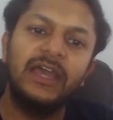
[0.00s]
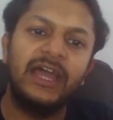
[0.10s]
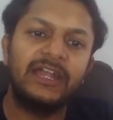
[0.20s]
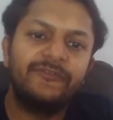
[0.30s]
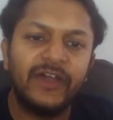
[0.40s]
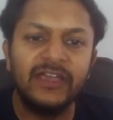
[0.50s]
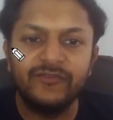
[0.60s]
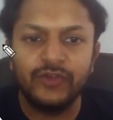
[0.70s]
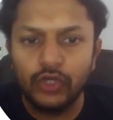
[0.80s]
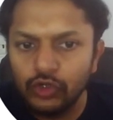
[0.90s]
and
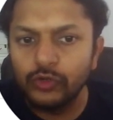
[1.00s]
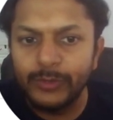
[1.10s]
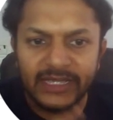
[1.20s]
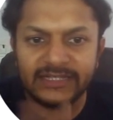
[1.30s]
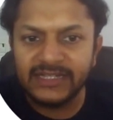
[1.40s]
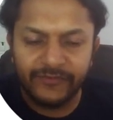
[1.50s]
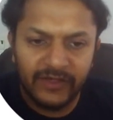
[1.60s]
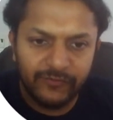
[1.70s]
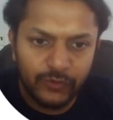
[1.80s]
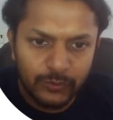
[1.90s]
5 cube is like
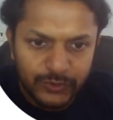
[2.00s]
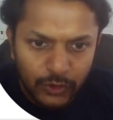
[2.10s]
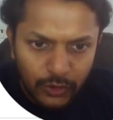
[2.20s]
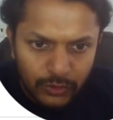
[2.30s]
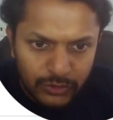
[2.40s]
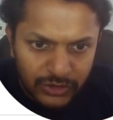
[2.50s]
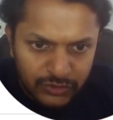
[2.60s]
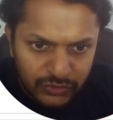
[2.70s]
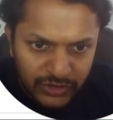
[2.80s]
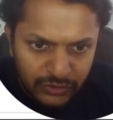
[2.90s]
5 cube. So the
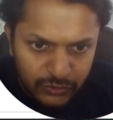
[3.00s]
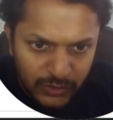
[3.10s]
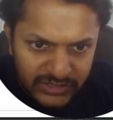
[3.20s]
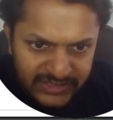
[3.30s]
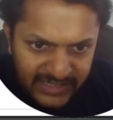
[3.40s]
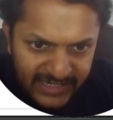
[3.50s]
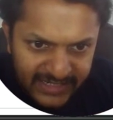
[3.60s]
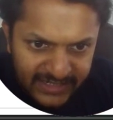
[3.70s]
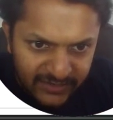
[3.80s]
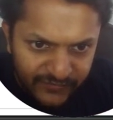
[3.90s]
student, those who are still
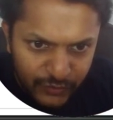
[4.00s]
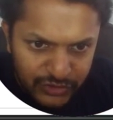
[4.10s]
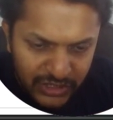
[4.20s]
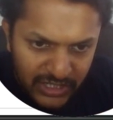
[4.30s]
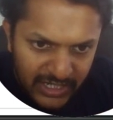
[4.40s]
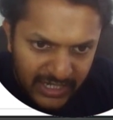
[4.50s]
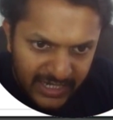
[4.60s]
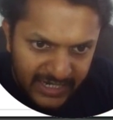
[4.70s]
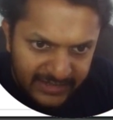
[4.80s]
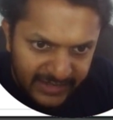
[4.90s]
getting confused,
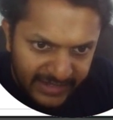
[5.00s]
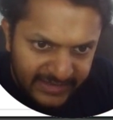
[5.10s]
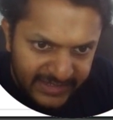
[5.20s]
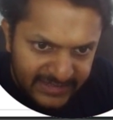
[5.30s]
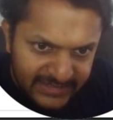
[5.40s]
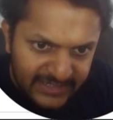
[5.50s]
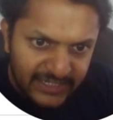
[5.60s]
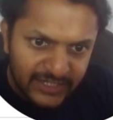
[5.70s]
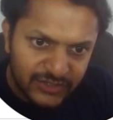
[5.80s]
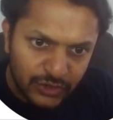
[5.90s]
it is like this.
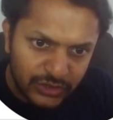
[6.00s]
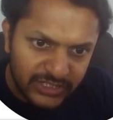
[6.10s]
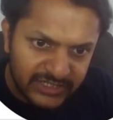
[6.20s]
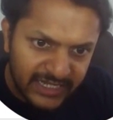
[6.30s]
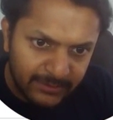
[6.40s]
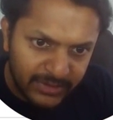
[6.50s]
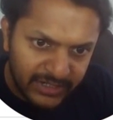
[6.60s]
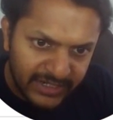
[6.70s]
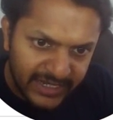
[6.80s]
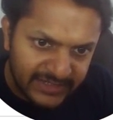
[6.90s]
So this can be
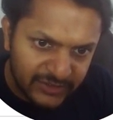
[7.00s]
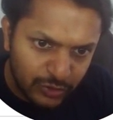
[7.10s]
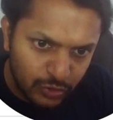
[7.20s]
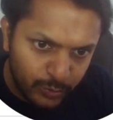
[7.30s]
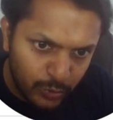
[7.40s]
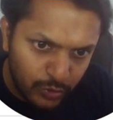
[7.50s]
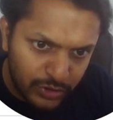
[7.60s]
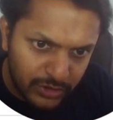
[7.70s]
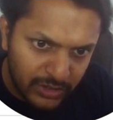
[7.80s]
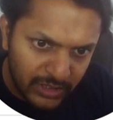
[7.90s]
written as cube root,
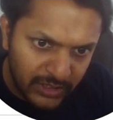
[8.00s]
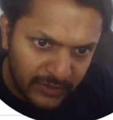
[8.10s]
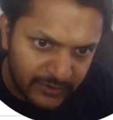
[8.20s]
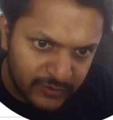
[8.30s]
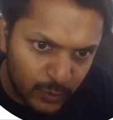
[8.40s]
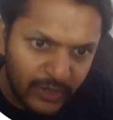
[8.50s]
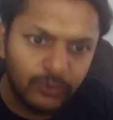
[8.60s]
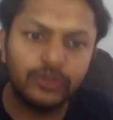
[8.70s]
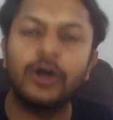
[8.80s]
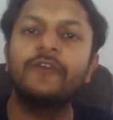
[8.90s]
uh, square
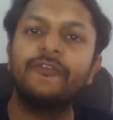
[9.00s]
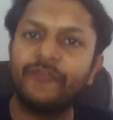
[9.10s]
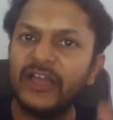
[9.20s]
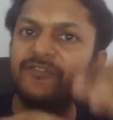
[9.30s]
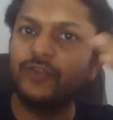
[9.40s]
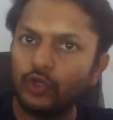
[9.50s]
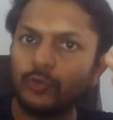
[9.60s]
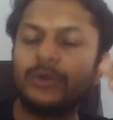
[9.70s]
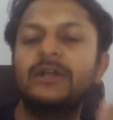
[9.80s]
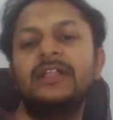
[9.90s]
root of 5
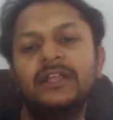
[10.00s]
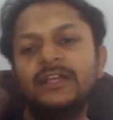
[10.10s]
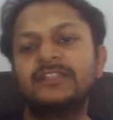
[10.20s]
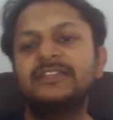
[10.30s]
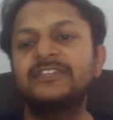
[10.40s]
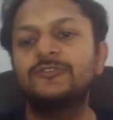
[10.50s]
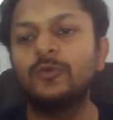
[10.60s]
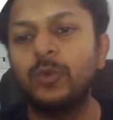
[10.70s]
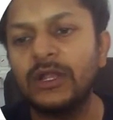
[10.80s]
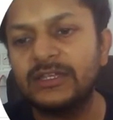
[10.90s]
cube. This is
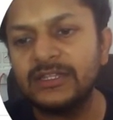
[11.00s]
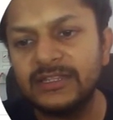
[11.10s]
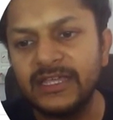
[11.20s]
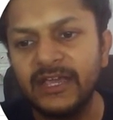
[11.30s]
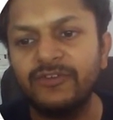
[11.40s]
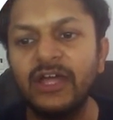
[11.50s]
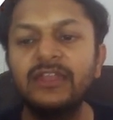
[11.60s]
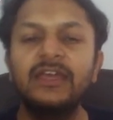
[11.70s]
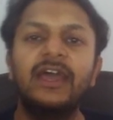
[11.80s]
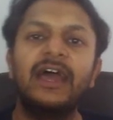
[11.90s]
what they have
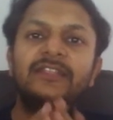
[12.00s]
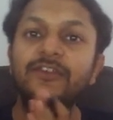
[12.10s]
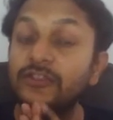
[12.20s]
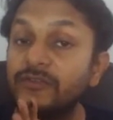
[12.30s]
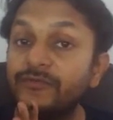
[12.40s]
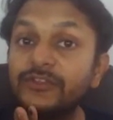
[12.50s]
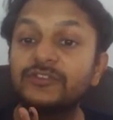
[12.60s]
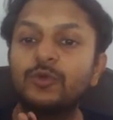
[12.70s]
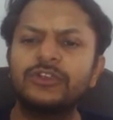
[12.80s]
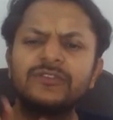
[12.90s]
done. And the answer for
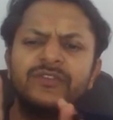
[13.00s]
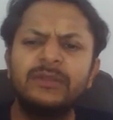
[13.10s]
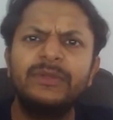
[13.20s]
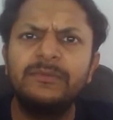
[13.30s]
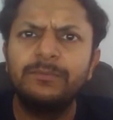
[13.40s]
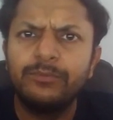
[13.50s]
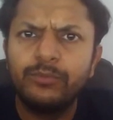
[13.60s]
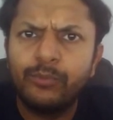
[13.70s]
this question will be